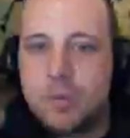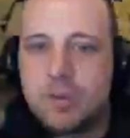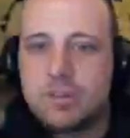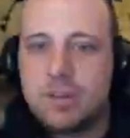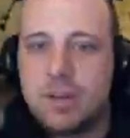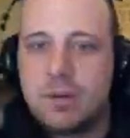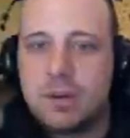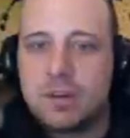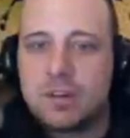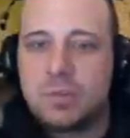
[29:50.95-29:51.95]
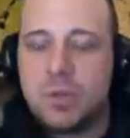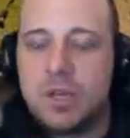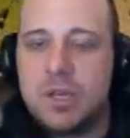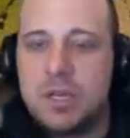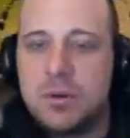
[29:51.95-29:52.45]
biggest thing that I want to
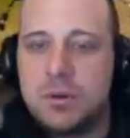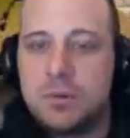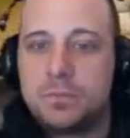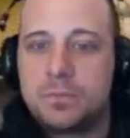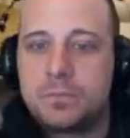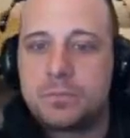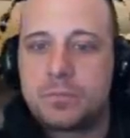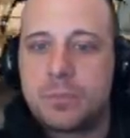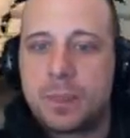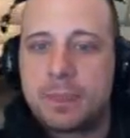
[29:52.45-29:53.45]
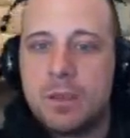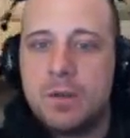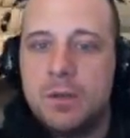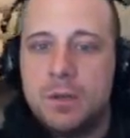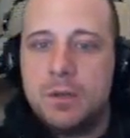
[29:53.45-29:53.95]
explain to you
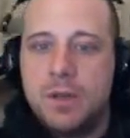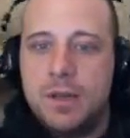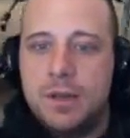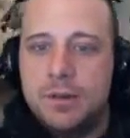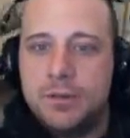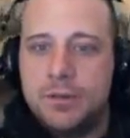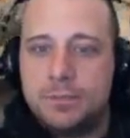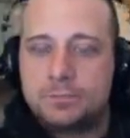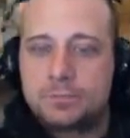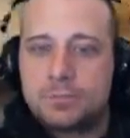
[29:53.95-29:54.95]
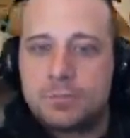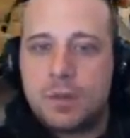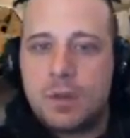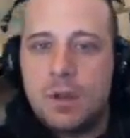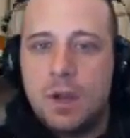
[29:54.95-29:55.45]
is
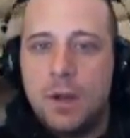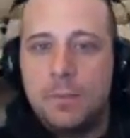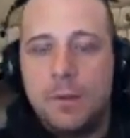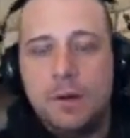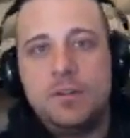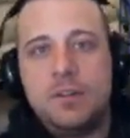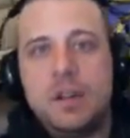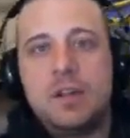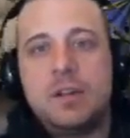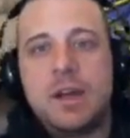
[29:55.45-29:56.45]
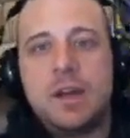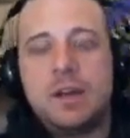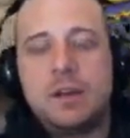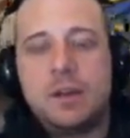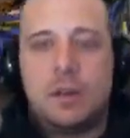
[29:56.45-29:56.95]
understanding
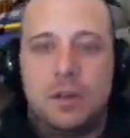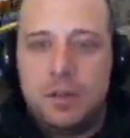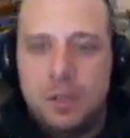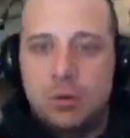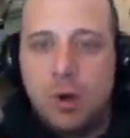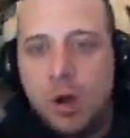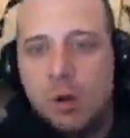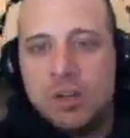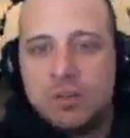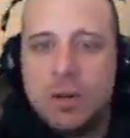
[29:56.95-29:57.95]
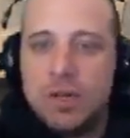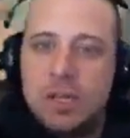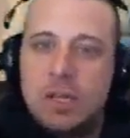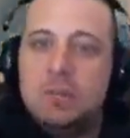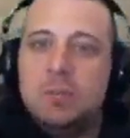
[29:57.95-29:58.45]
that you always want to
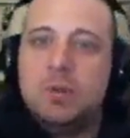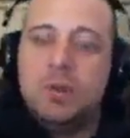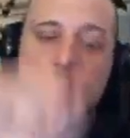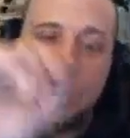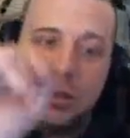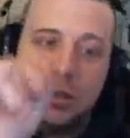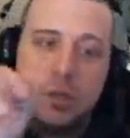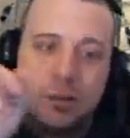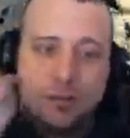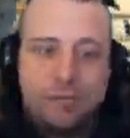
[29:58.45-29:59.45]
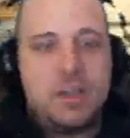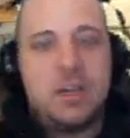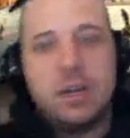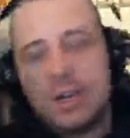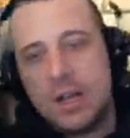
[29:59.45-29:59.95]
keep your
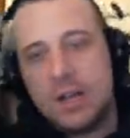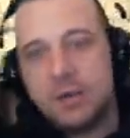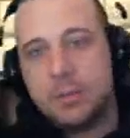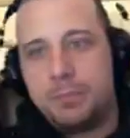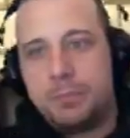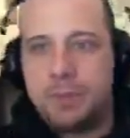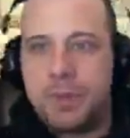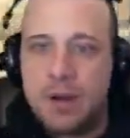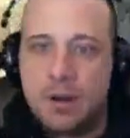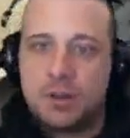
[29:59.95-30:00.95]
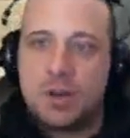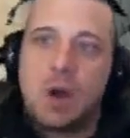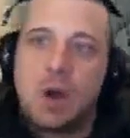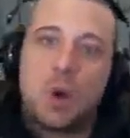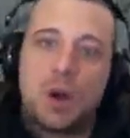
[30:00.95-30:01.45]
feet and your character
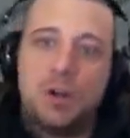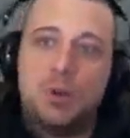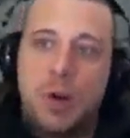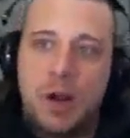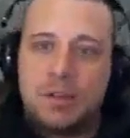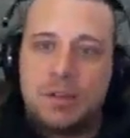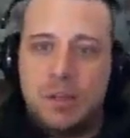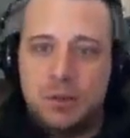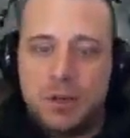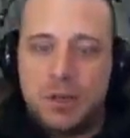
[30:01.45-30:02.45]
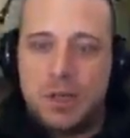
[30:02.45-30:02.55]
are where you want to be looking